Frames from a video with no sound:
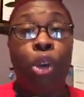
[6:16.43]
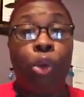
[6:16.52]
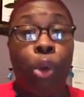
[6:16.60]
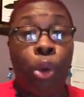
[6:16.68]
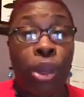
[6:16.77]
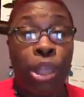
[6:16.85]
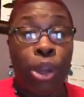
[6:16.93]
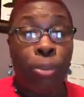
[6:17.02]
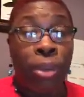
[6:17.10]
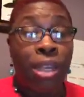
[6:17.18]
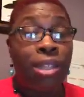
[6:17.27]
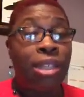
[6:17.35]
growing your
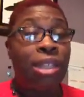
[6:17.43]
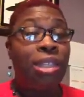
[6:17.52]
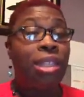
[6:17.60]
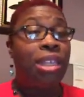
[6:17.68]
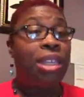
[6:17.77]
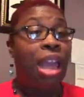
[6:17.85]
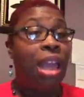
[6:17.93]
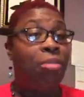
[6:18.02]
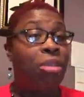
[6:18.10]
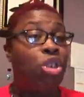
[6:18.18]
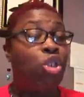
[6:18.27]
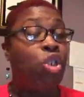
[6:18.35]
business, the
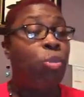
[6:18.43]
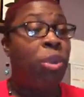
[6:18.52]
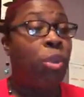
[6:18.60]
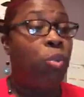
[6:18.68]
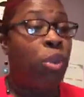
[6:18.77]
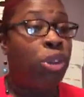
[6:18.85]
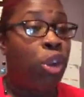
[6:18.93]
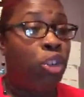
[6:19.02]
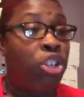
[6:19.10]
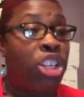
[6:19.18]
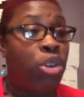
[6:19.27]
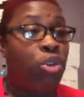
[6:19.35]
time that you spend with your
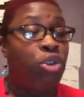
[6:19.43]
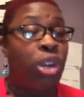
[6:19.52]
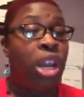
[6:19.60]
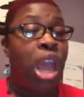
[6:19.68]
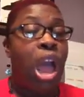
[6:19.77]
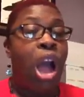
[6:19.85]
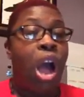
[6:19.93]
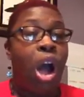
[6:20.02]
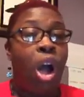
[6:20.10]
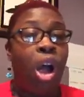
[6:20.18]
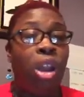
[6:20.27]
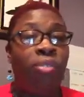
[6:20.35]
children,
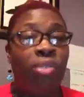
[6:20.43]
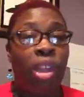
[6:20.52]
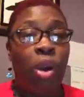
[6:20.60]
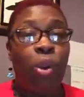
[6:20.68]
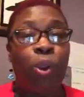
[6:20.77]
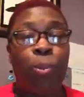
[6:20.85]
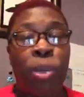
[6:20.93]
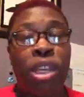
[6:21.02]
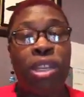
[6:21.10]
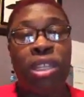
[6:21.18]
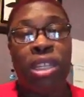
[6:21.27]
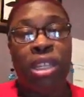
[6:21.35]
all of those
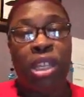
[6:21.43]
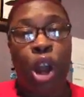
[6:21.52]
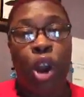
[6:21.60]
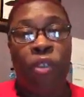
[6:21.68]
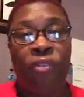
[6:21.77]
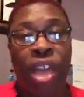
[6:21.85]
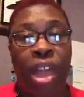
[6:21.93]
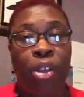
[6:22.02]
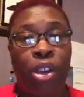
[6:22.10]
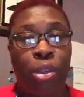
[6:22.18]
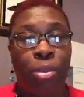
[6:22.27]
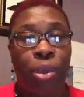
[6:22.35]
pieces are
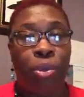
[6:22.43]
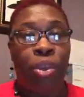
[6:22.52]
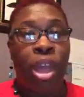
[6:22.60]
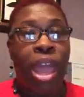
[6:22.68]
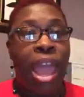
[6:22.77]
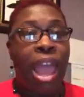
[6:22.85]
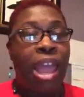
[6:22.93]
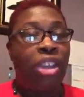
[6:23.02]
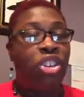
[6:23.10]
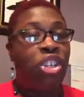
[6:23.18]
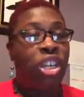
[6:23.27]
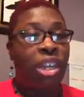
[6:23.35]
valuable
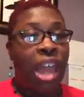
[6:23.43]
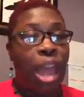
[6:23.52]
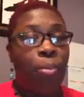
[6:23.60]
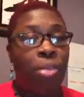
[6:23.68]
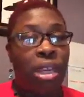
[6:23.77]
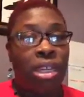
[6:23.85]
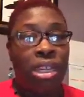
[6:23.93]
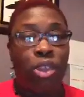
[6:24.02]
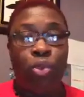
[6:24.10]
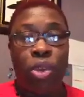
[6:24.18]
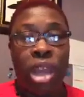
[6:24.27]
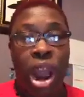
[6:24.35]
and should not be
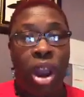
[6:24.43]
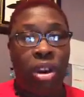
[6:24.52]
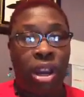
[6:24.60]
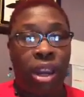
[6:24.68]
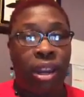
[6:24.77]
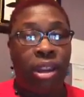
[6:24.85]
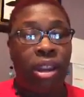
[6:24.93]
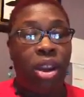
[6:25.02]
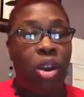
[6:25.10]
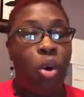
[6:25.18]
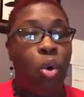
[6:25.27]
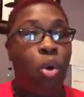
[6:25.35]
disregarded
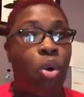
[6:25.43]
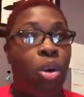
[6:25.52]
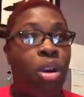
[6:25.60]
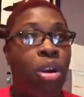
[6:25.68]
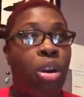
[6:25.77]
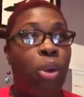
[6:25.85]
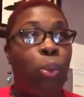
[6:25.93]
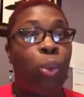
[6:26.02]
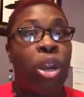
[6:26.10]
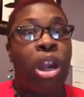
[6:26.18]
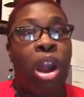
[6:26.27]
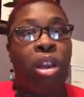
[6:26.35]
or
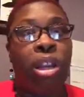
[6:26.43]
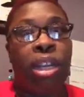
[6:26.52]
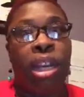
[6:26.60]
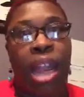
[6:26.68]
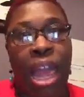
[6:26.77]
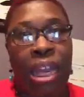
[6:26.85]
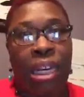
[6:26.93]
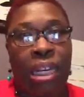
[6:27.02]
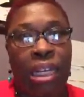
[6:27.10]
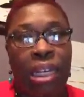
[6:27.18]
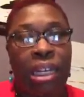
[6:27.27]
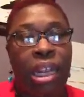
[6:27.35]
regarded
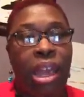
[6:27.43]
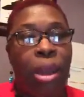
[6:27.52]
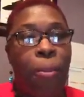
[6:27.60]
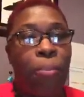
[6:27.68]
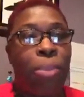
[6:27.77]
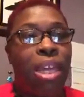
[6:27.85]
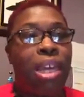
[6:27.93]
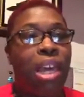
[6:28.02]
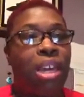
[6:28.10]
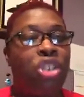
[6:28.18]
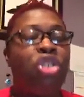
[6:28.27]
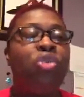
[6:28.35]
lightly,
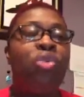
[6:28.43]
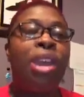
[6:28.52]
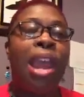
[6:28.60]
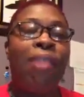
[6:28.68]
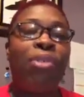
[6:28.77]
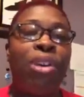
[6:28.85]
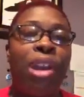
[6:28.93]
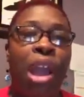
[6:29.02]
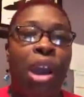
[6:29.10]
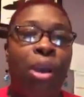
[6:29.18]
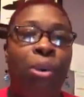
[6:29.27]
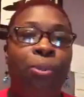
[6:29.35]
because you never
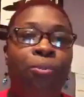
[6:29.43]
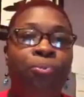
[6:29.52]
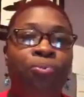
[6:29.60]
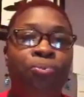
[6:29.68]
know